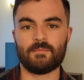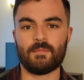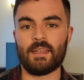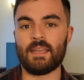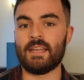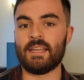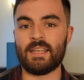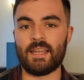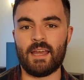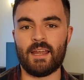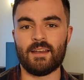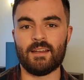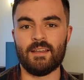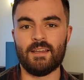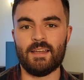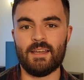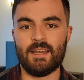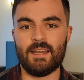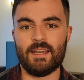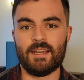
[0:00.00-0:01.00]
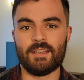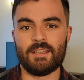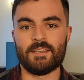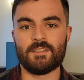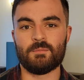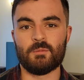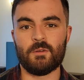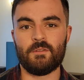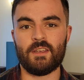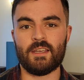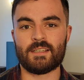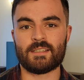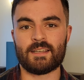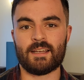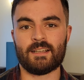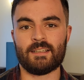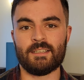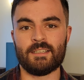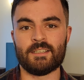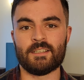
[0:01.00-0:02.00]
And yet, this movie has
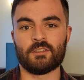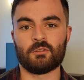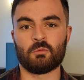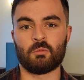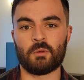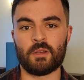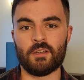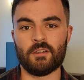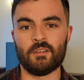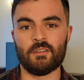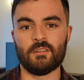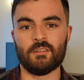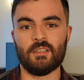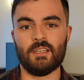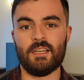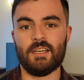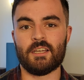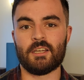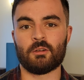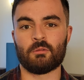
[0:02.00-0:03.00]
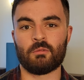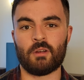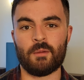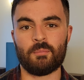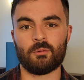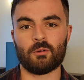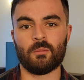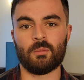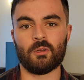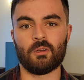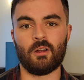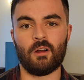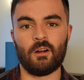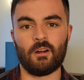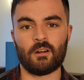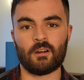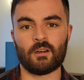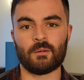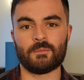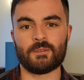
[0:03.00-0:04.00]
likely done real, irreparable
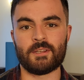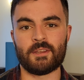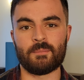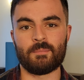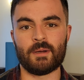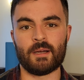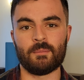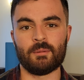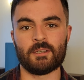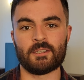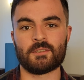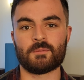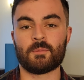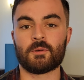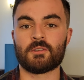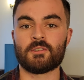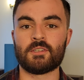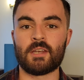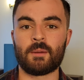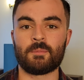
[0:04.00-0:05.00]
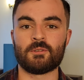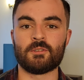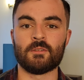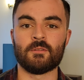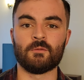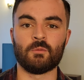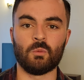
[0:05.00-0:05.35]
harm to the public's perception of